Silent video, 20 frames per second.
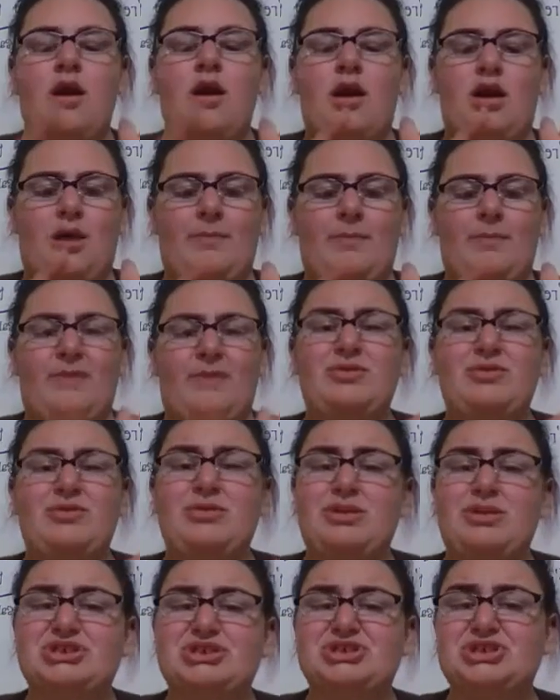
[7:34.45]
If you
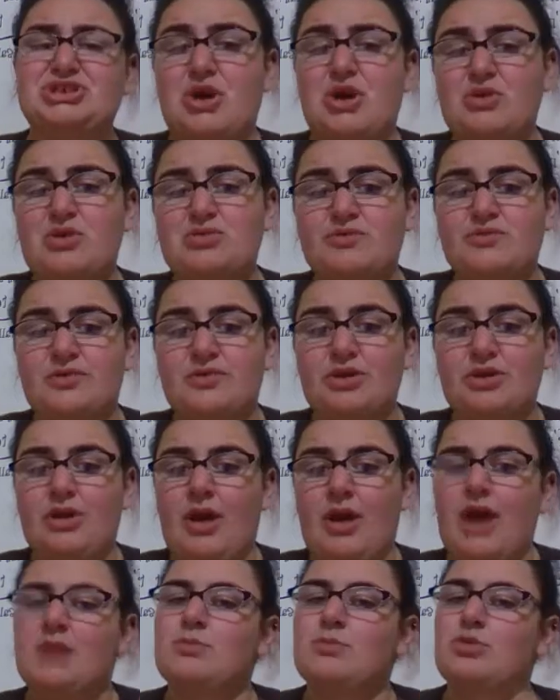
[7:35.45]
did shows for your
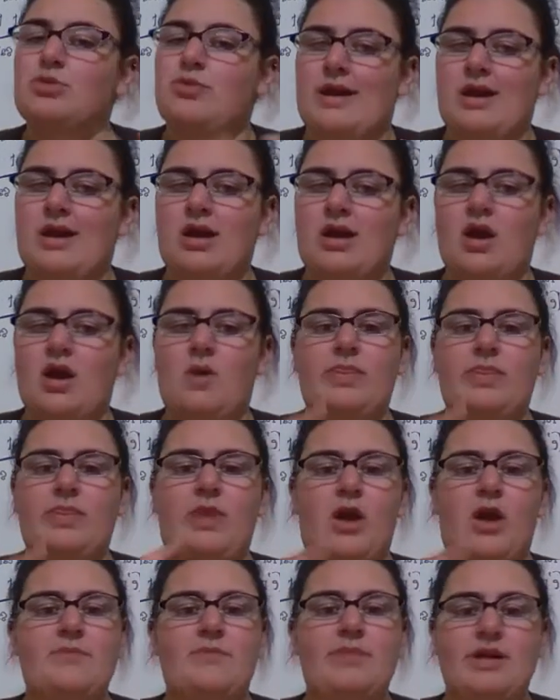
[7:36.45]
animal, they can go in
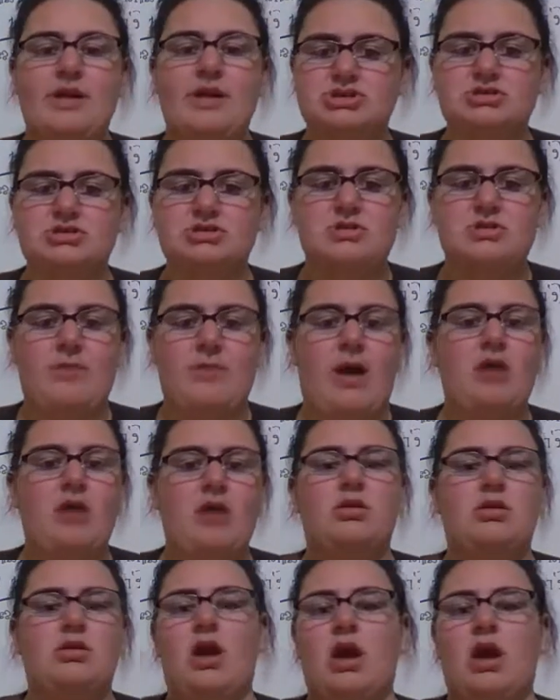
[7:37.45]
there. Pictures about your
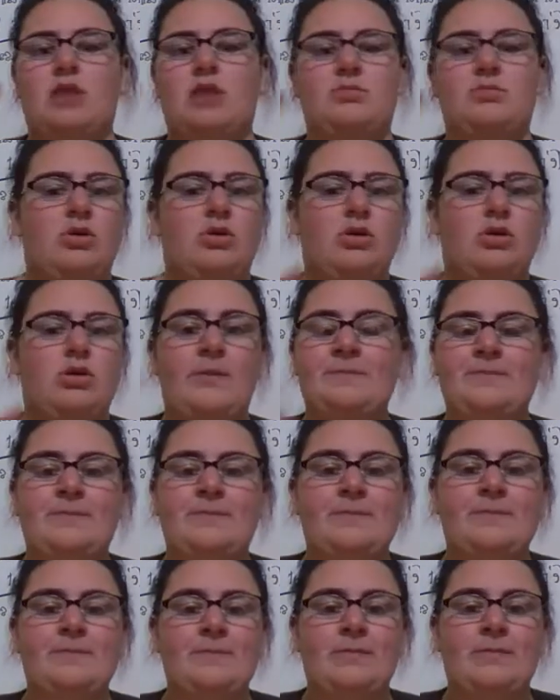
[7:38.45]
animal,
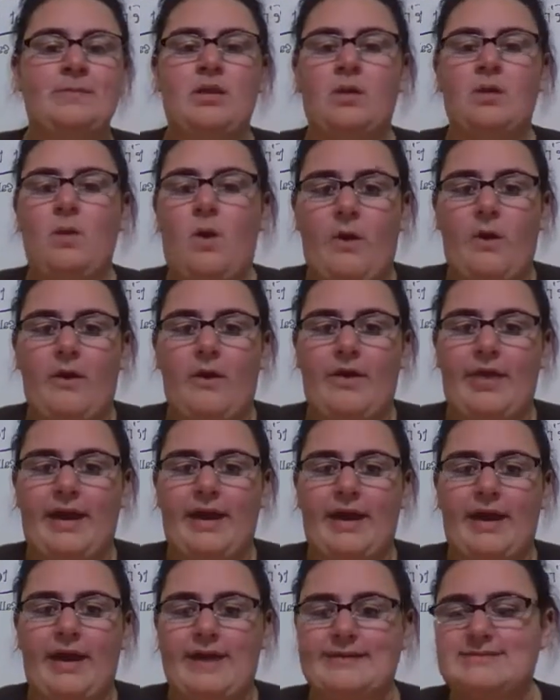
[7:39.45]
all that
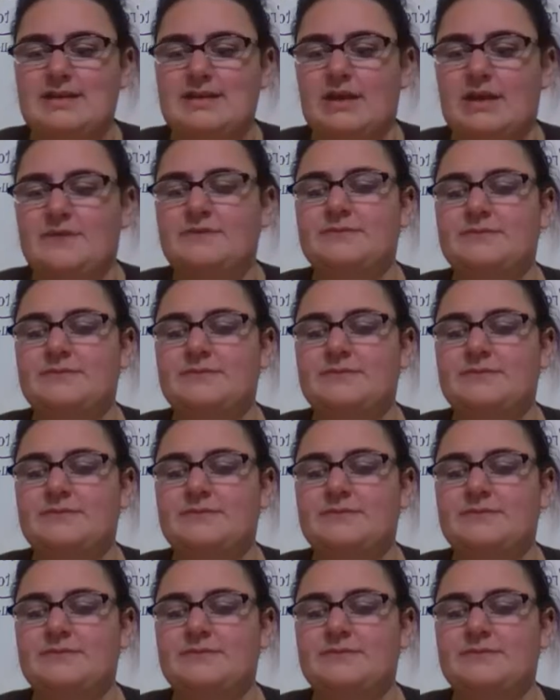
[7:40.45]
kind of stuff.